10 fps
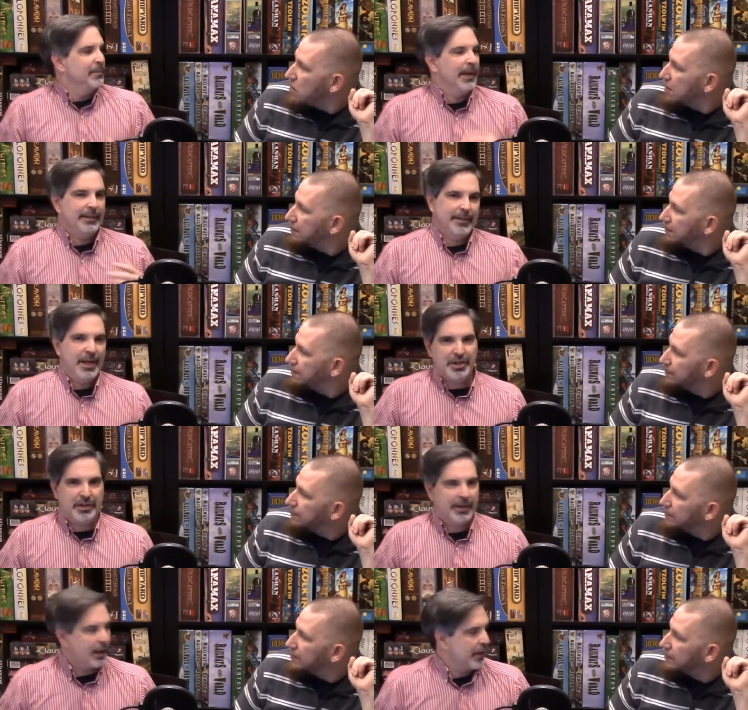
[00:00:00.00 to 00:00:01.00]

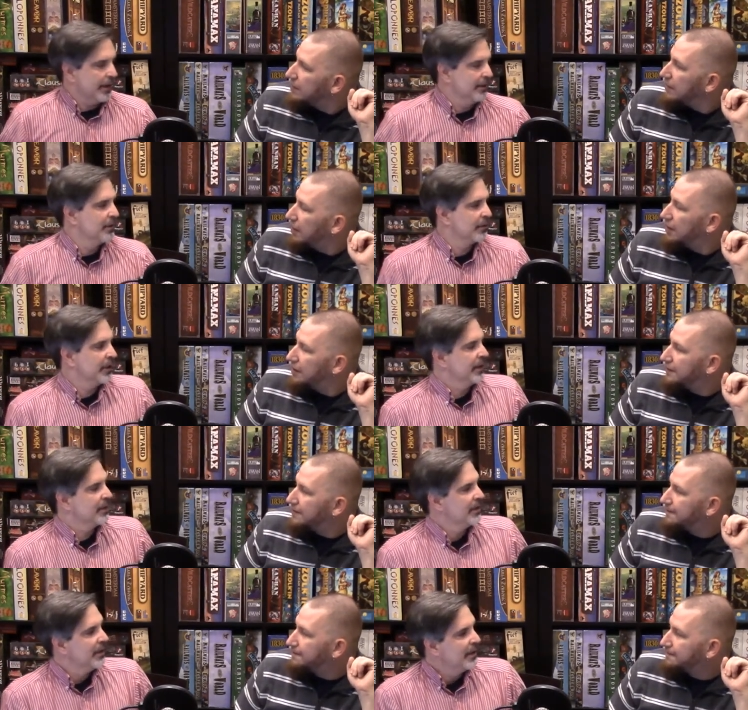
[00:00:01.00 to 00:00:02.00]
Speaker 1: plantation area over uh-huh. here
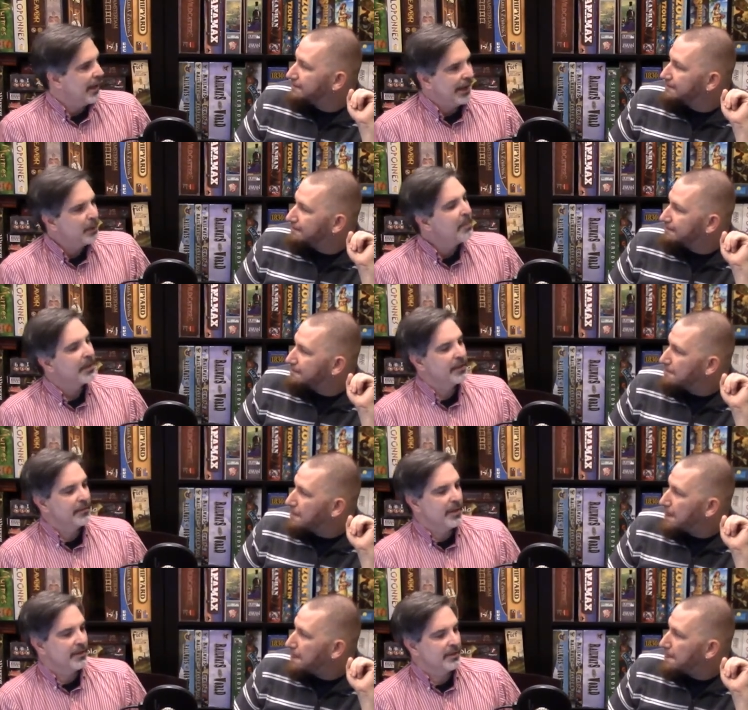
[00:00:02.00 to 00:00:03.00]
i don't believe
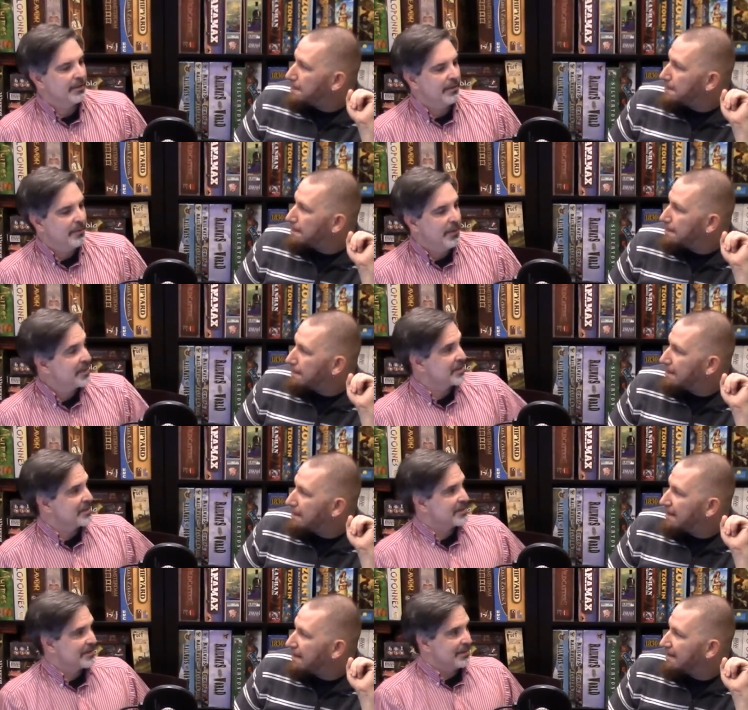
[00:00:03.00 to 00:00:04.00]
that this
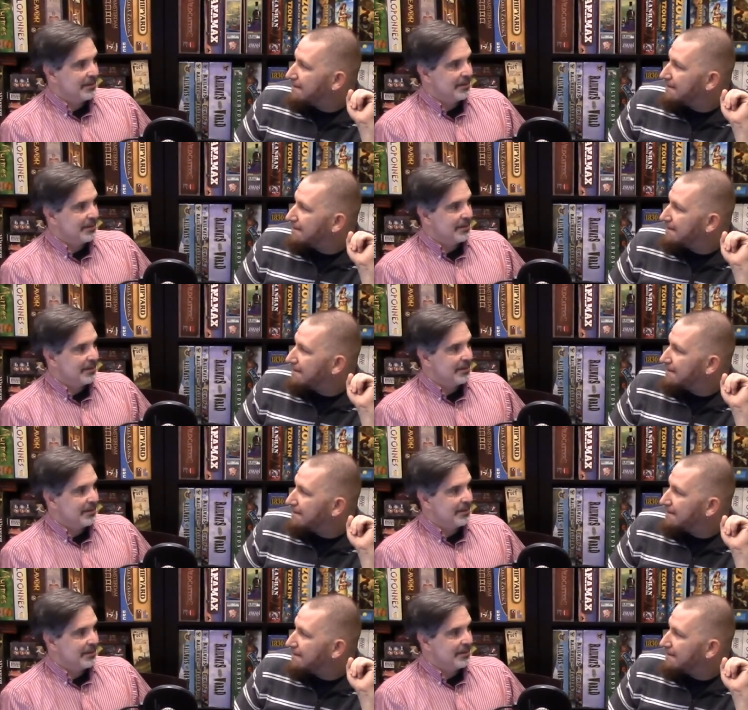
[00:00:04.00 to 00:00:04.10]
is